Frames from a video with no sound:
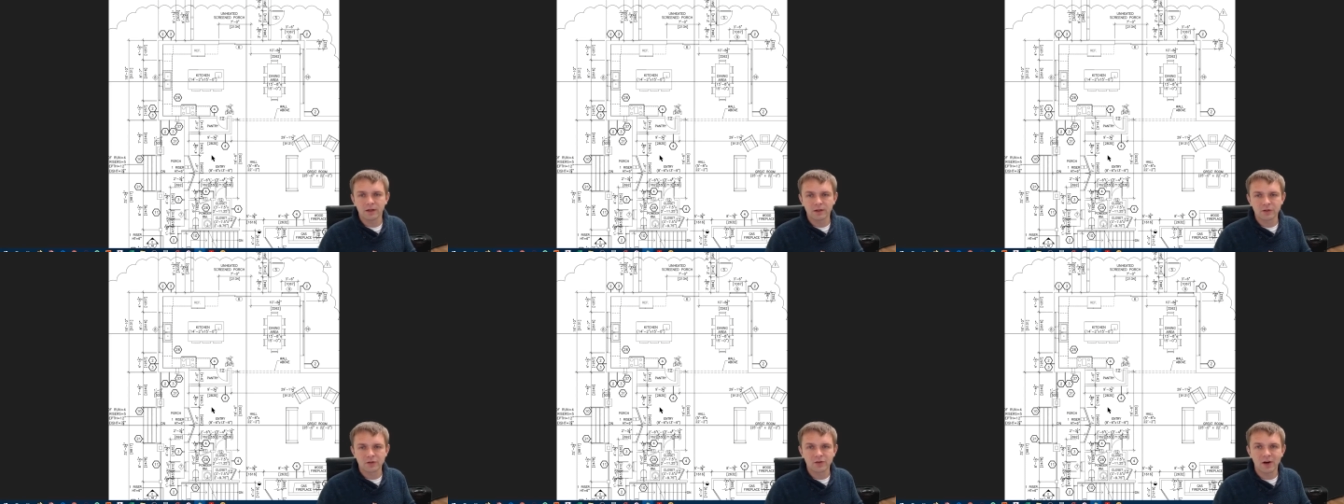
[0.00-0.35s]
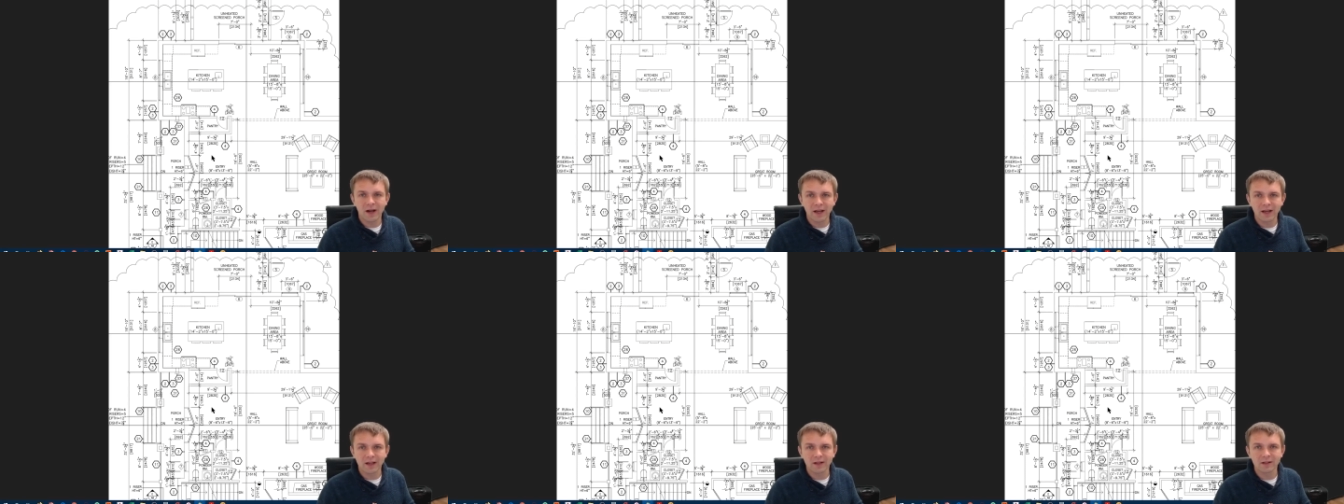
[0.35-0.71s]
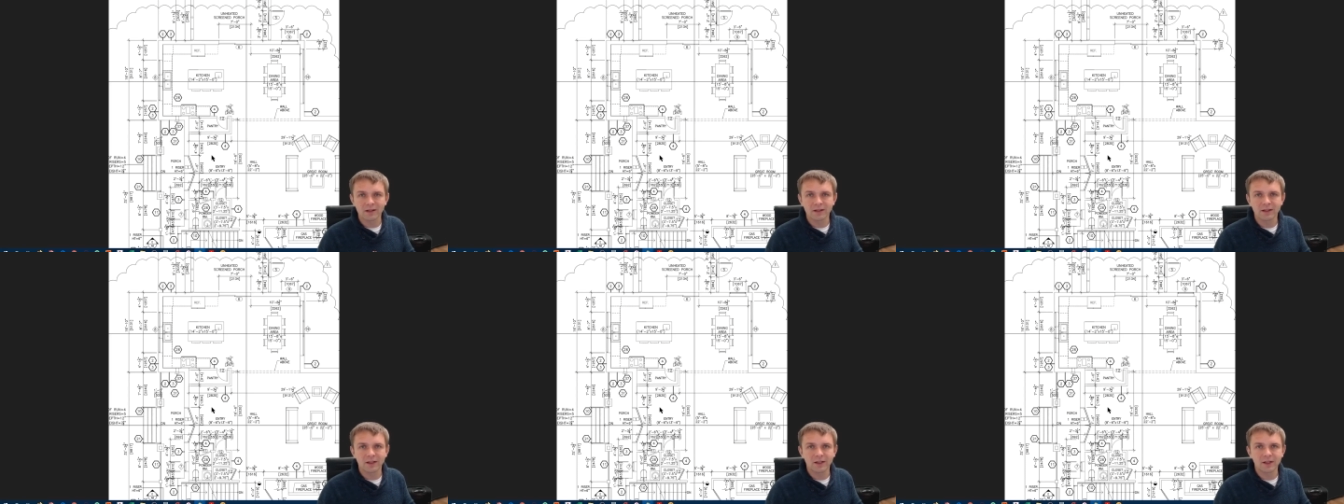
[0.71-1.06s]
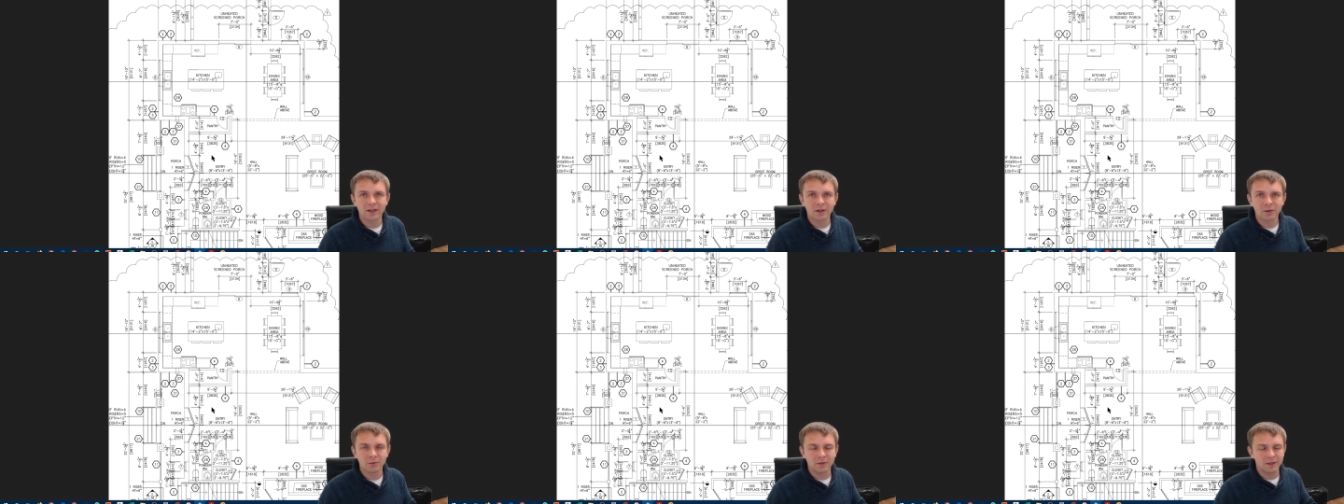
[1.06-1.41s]
triangle in
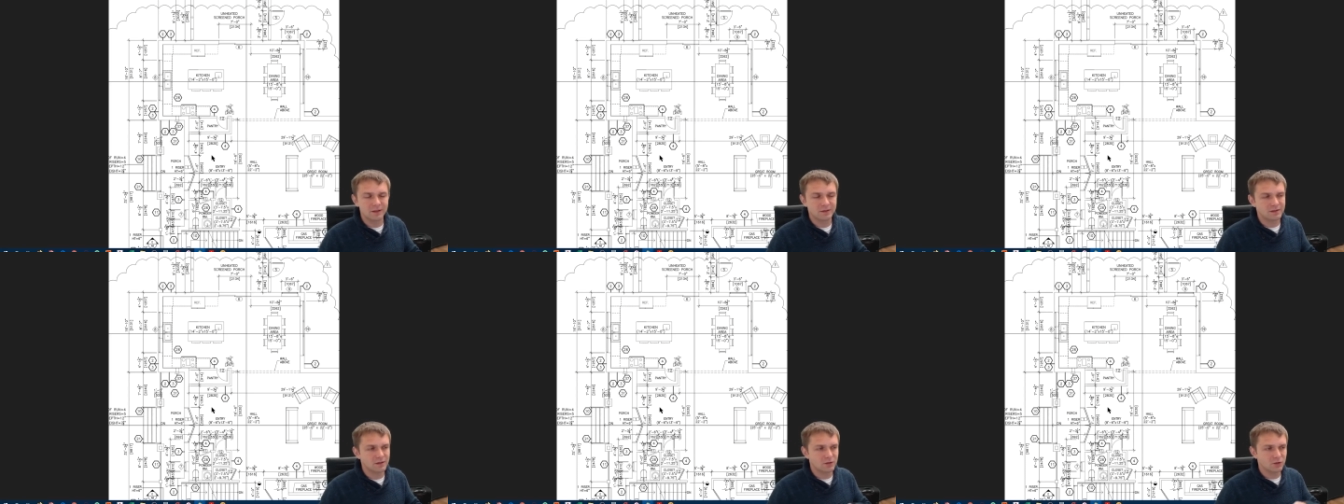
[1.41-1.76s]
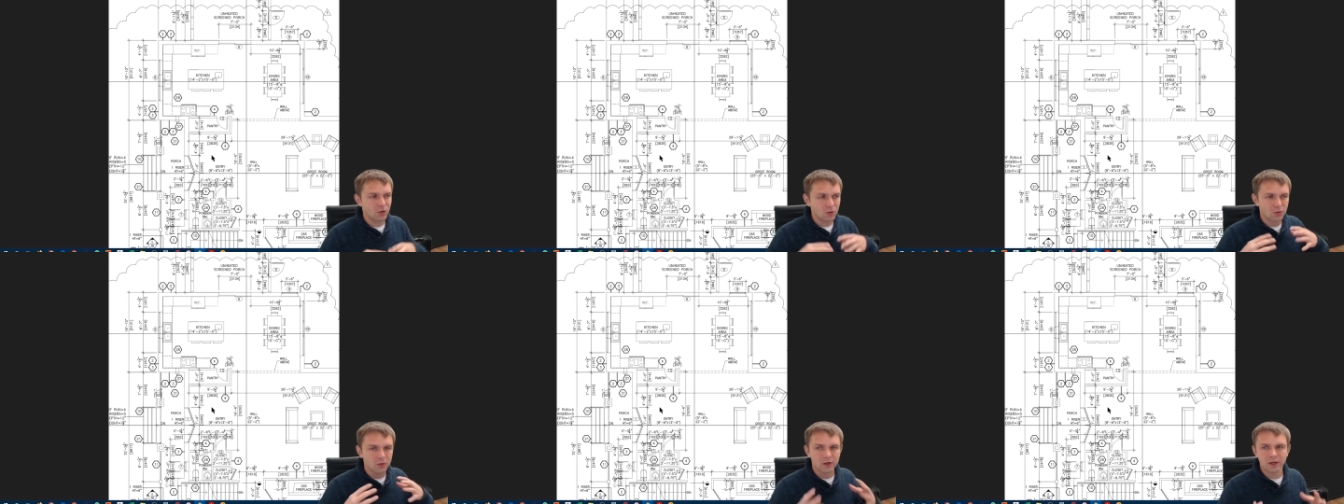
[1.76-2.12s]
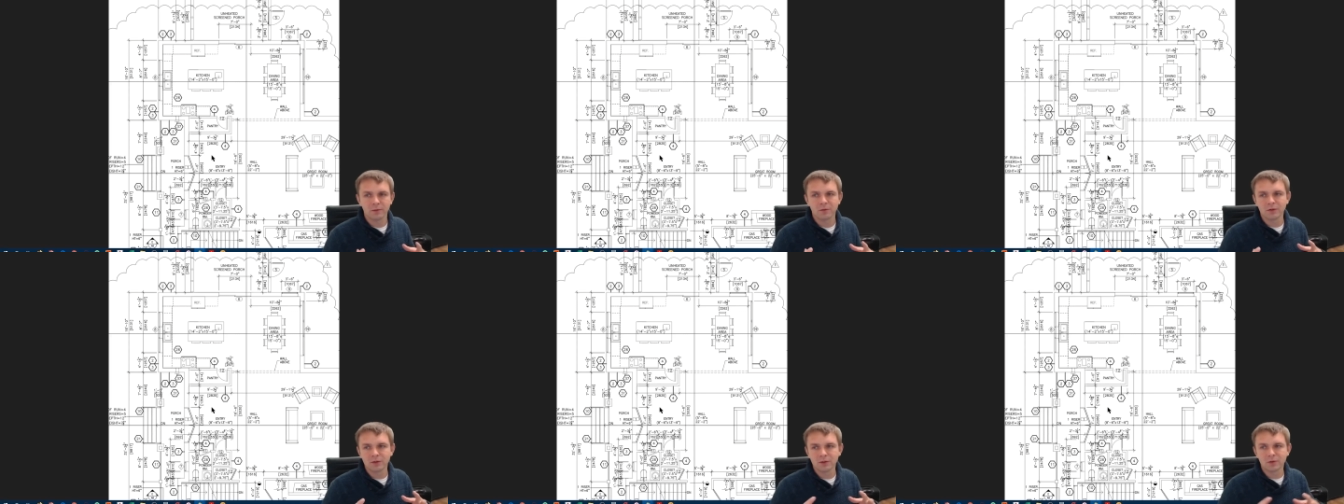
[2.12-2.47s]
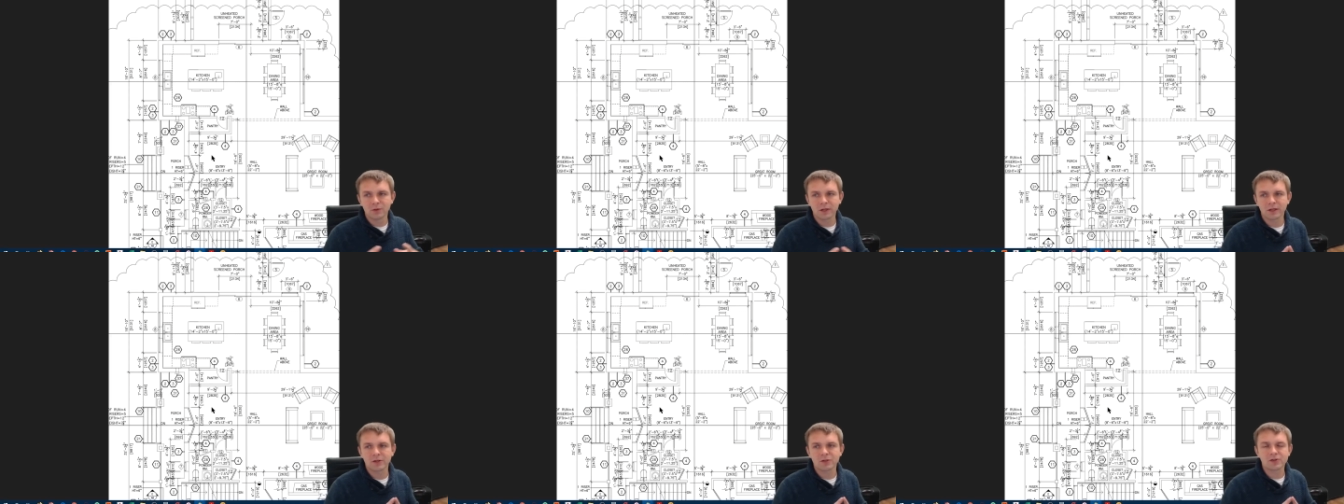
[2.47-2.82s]
here, but he said don't worry about the
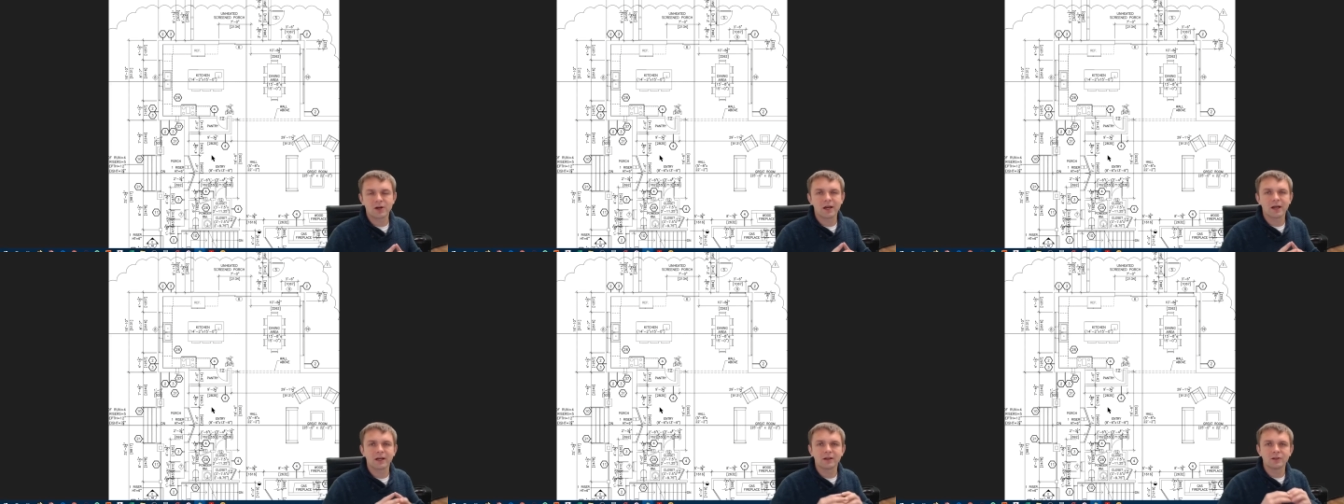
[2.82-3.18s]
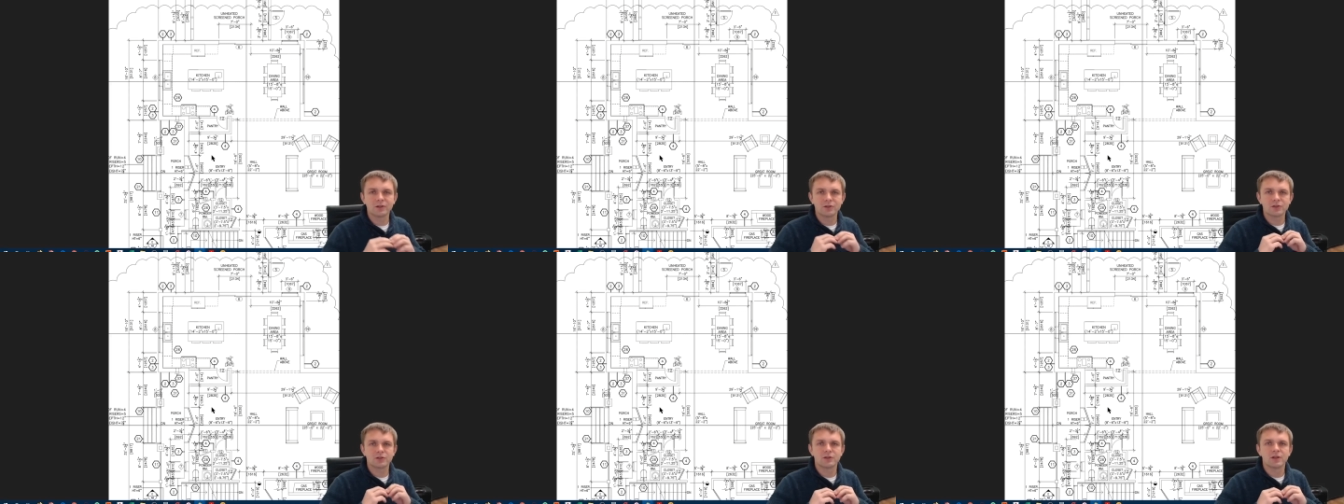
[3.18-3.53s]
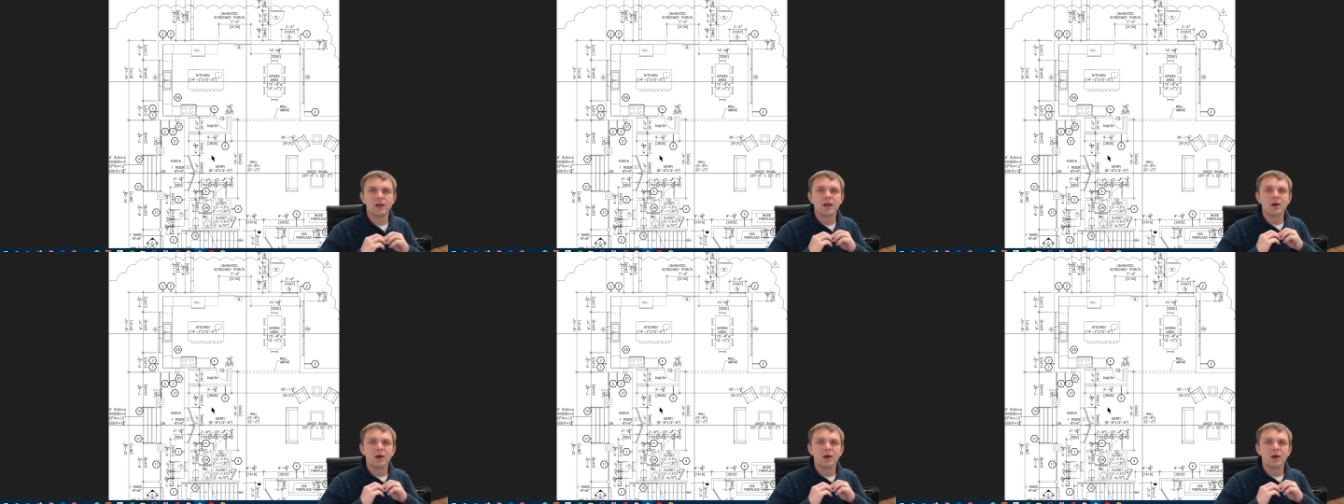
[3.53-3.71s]
working triangle, just